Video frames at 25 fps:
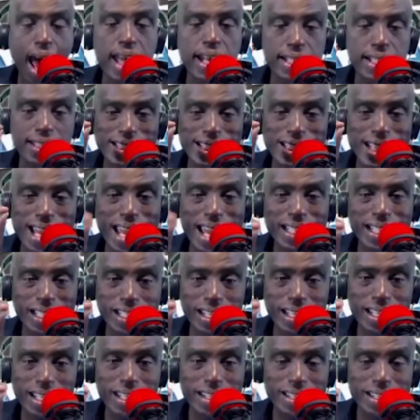And it's
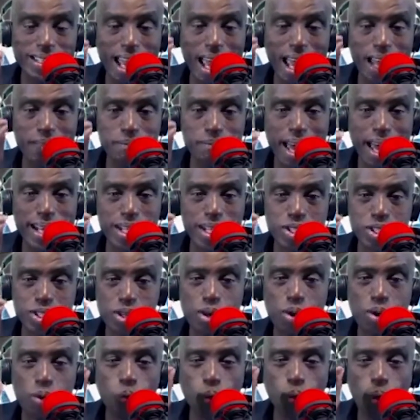likely that
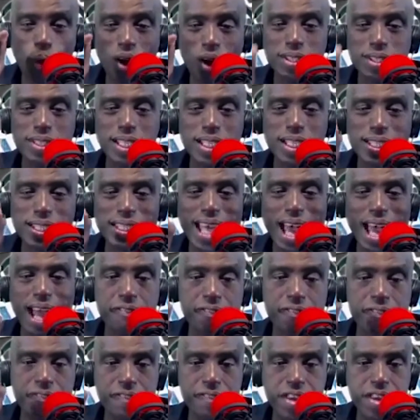manager wanted
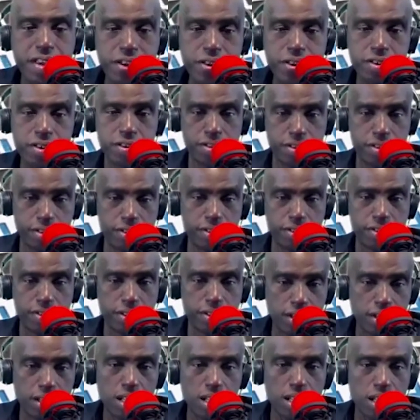that fear
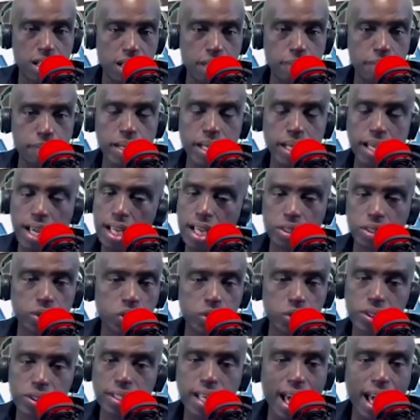
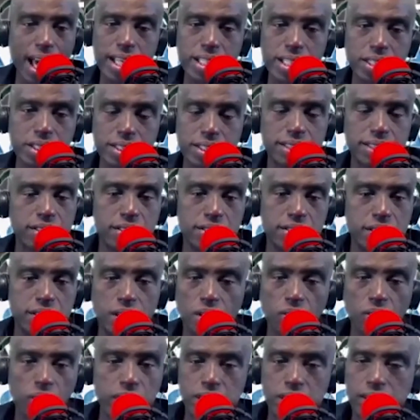because those guys,
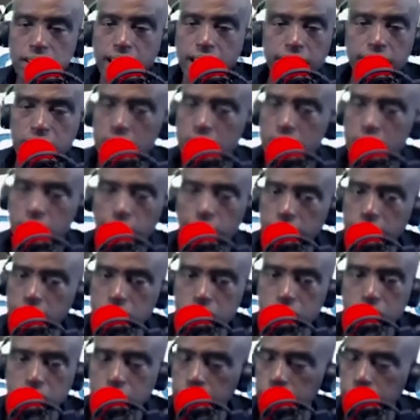you know, when they
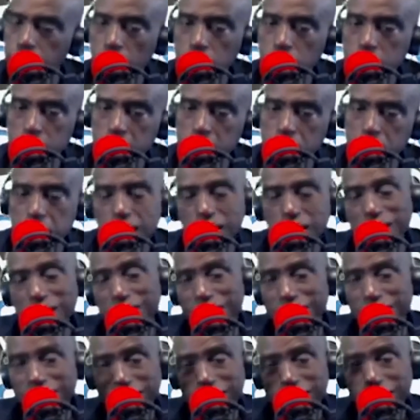when she spoke to them,
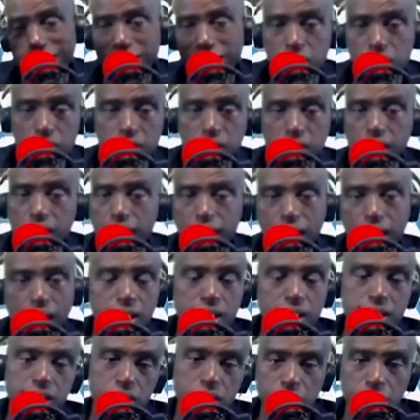ah, well, you know, they
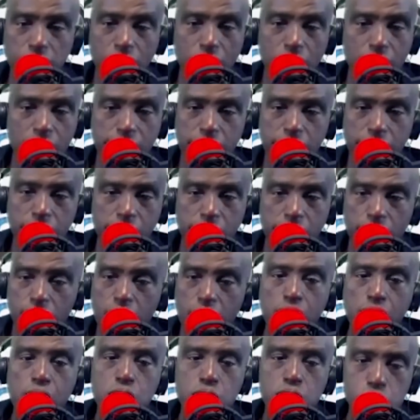kind of disregarded
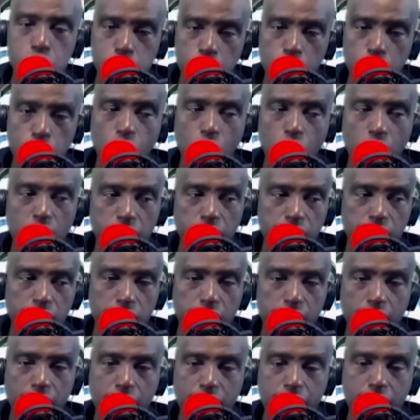her. She
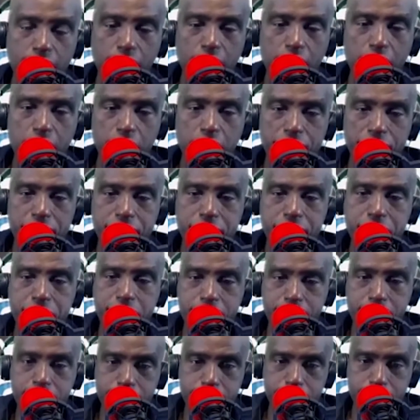wanted the
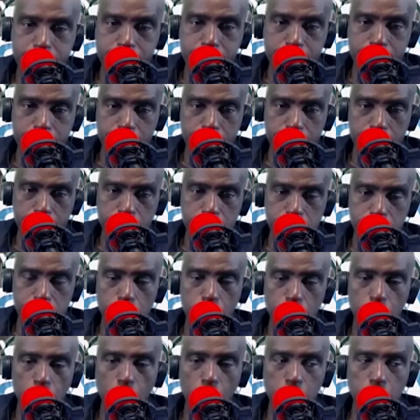fear.
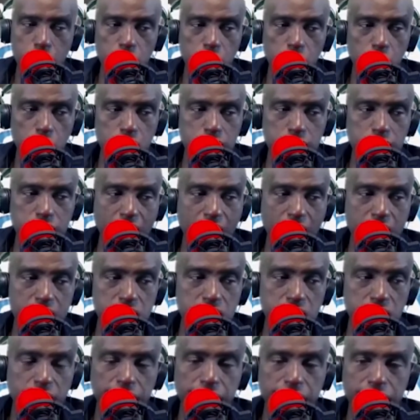She wanted those
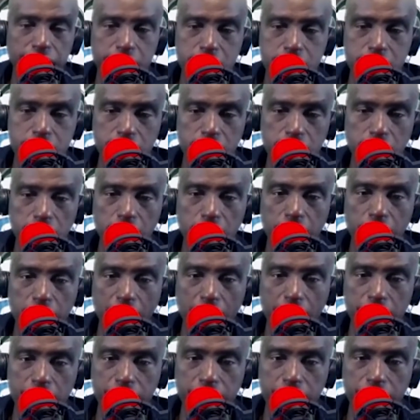guys to feel
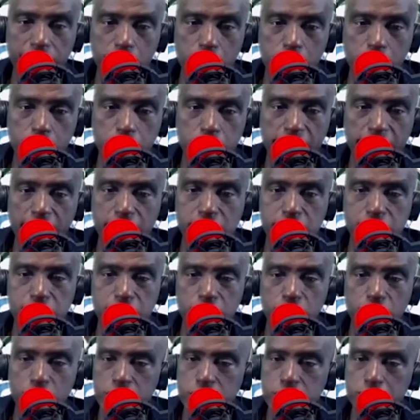that fear because
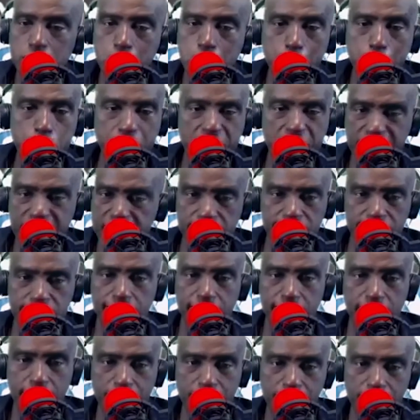she was
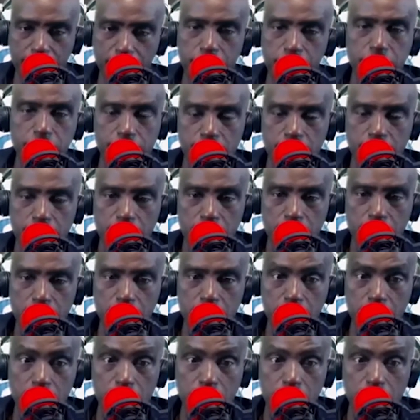pissed at them
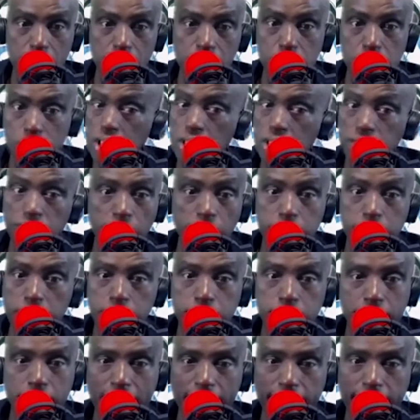just for
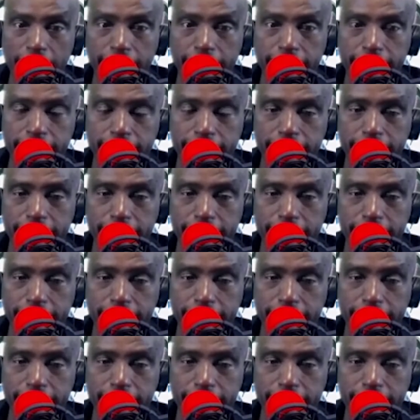being black.